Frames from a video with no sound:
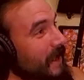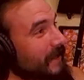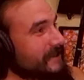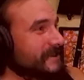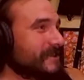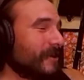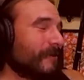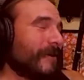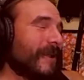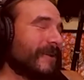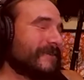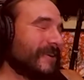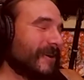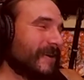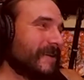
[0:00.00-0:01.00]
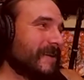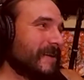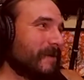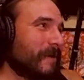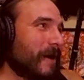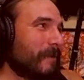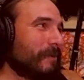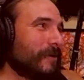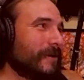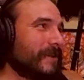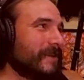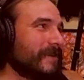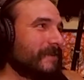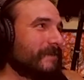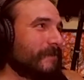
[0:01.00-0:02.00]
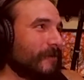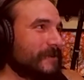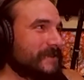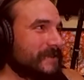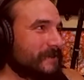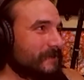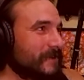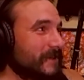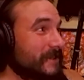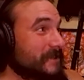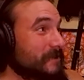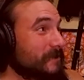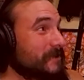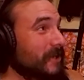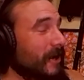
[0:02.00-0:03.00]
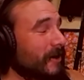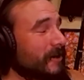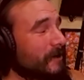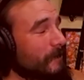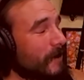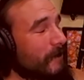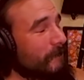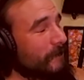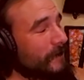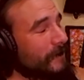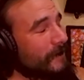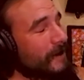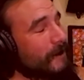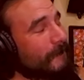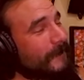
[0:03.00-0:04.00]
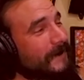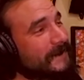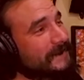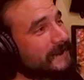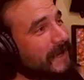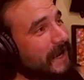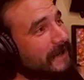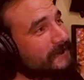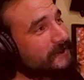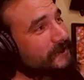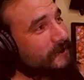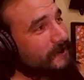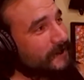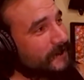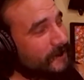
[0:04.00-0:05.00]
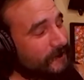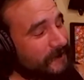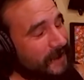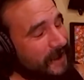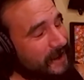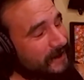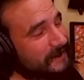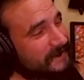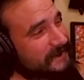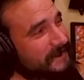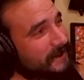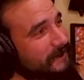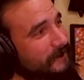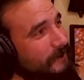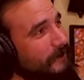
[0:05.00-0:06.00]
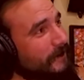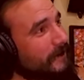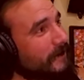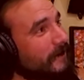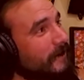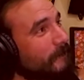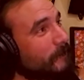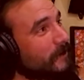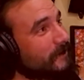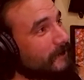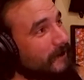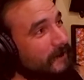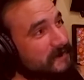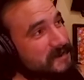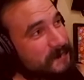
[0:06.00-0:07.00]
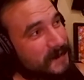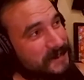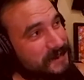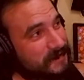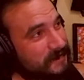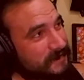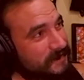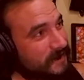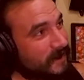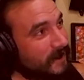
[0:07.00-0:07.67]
So we're not talking about putting the force at risk. We're talking about figuring out why these guys are going to cocaine instead of going to their mental health specialist.